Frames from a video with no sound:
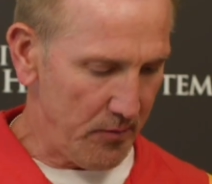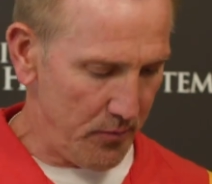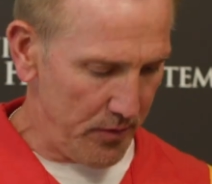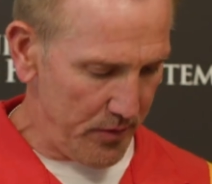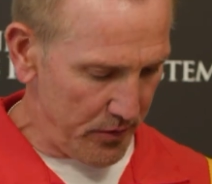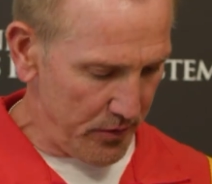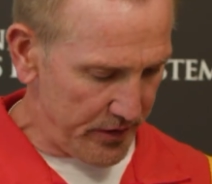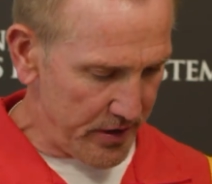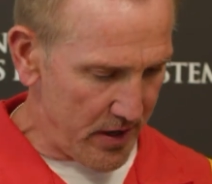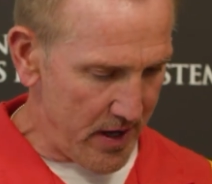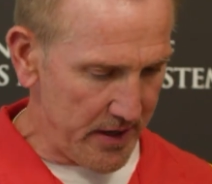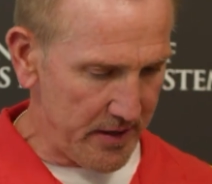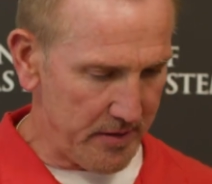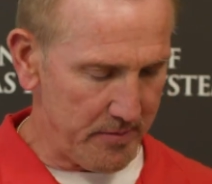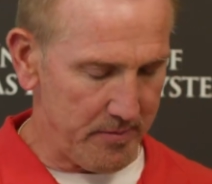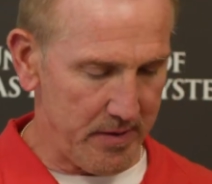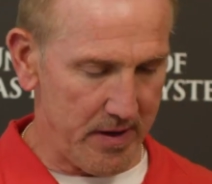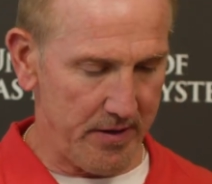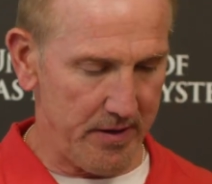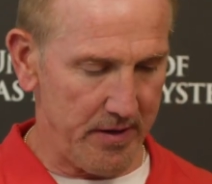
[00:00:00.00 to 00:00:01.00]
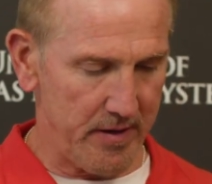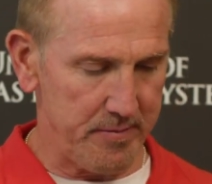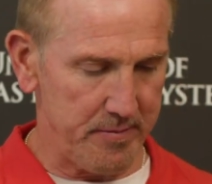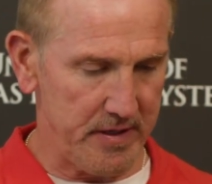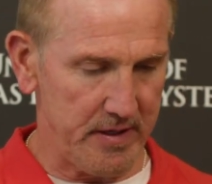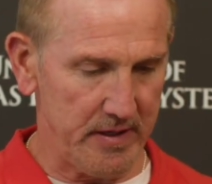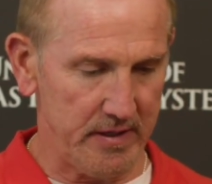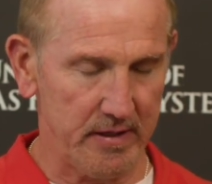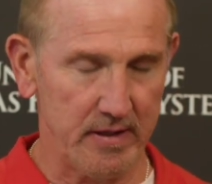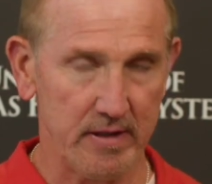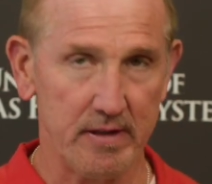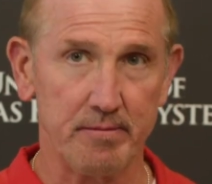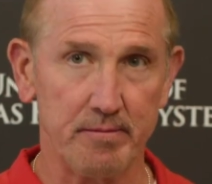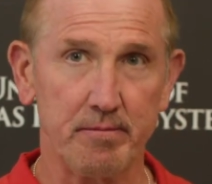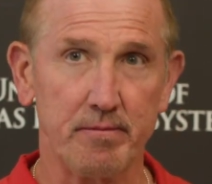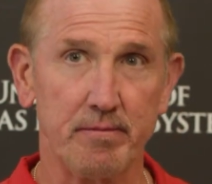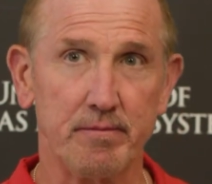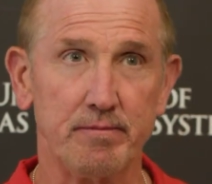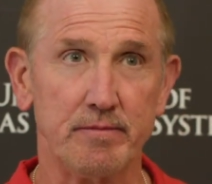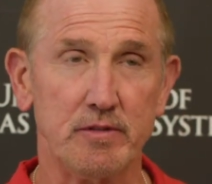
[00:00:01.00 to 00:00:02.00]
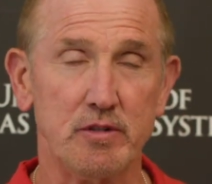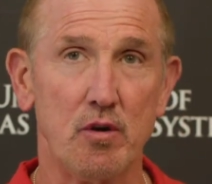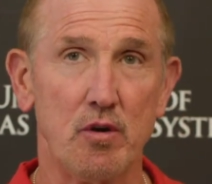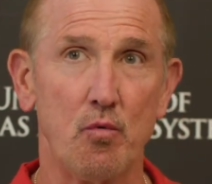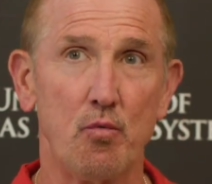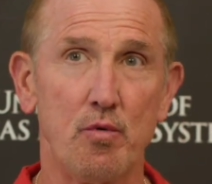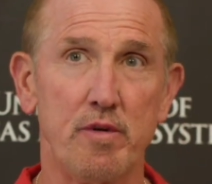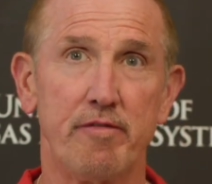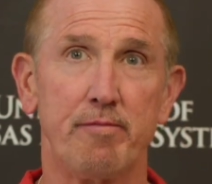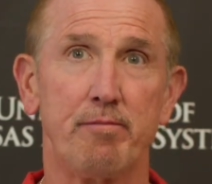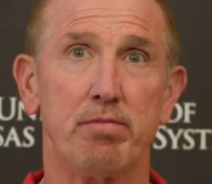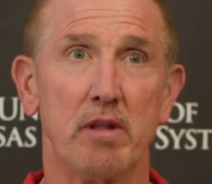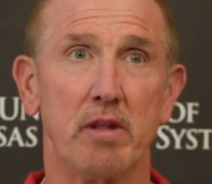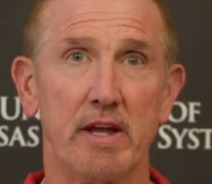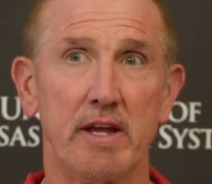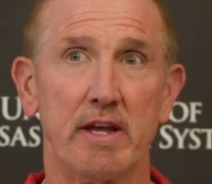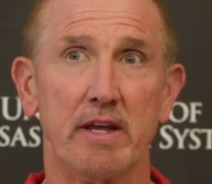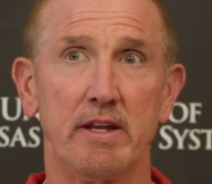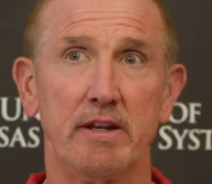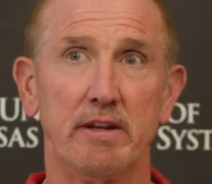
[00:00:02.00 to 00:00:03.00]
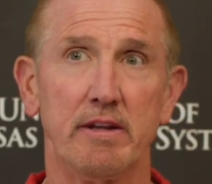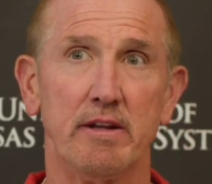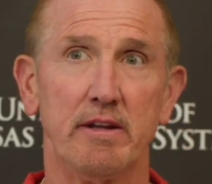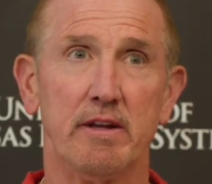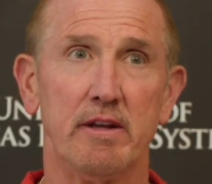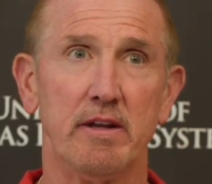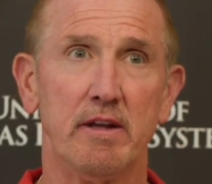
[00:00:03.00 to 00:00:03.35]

We were talking about it. I mean, we've played